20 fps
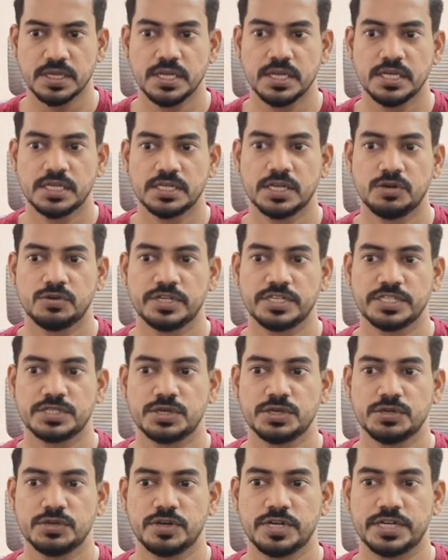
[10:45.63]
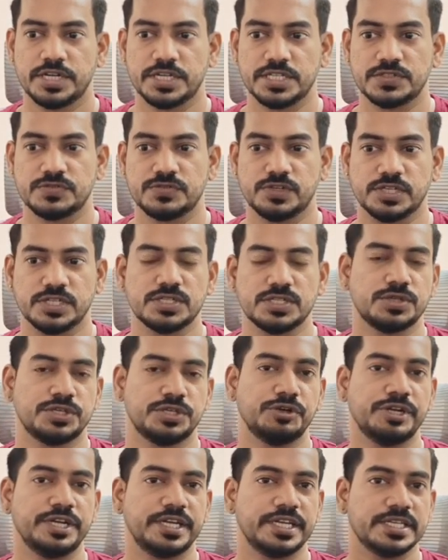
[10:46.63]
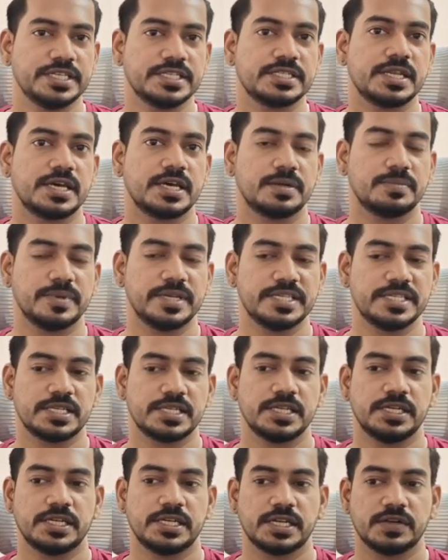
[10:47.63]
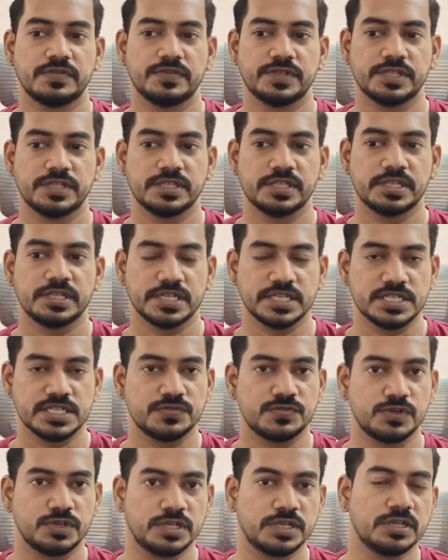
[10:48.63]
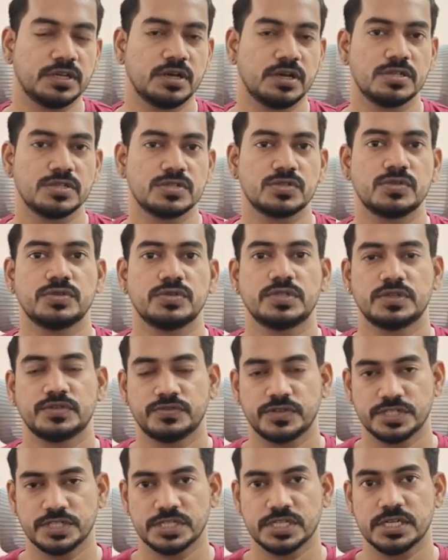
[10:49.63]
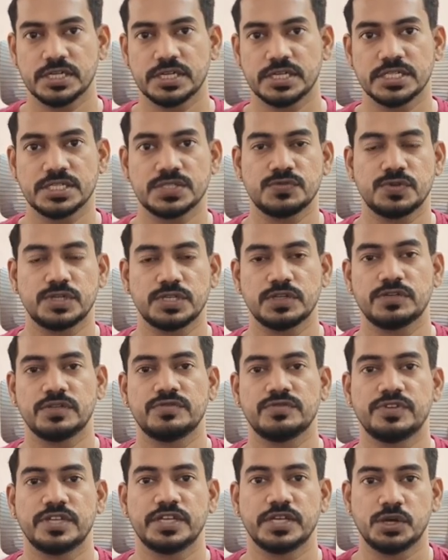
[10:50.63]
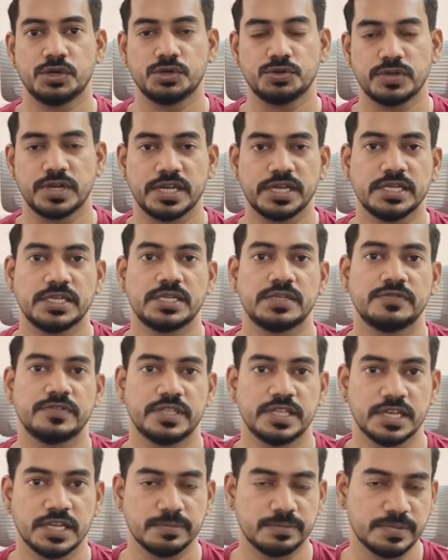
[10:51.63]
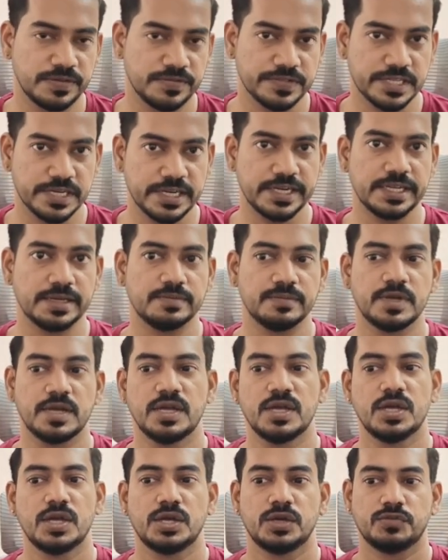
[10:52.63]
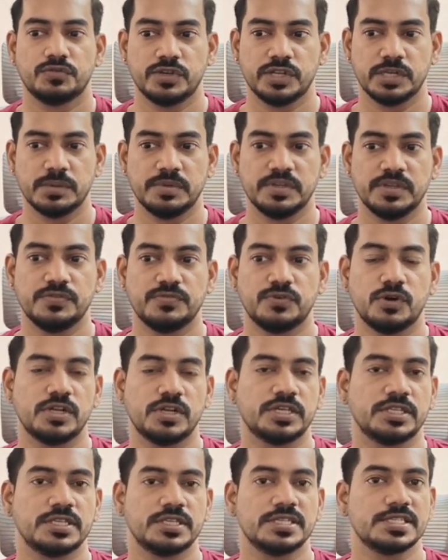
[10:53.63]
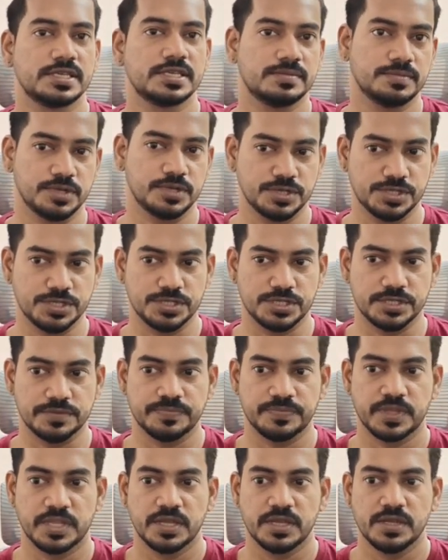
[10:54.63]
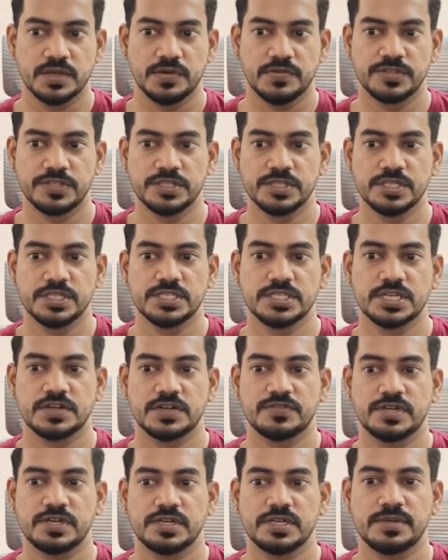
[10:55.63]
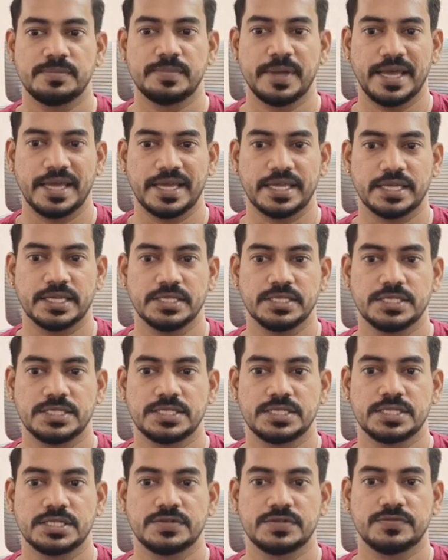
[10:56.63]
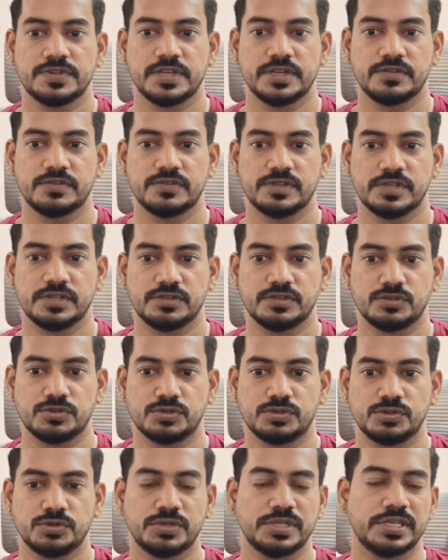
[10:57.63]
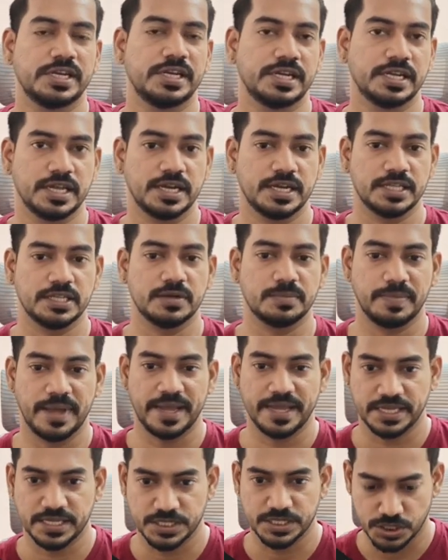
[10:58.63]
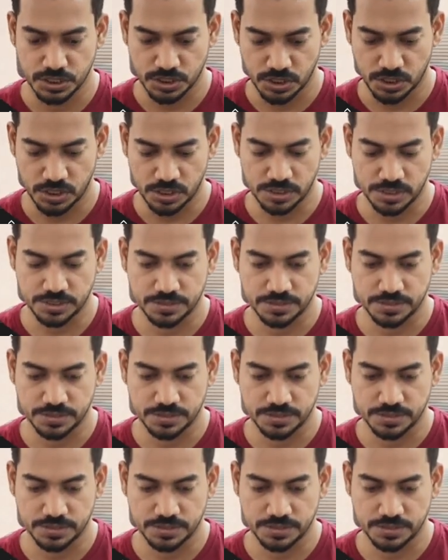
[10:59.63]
Now let's go to our test folder. So unit tests are basically written within the test folder. Also the functional test, whatever we are going to write with the help of Selenium, will be following the same procedure. Within the Java package, we are going to create another package called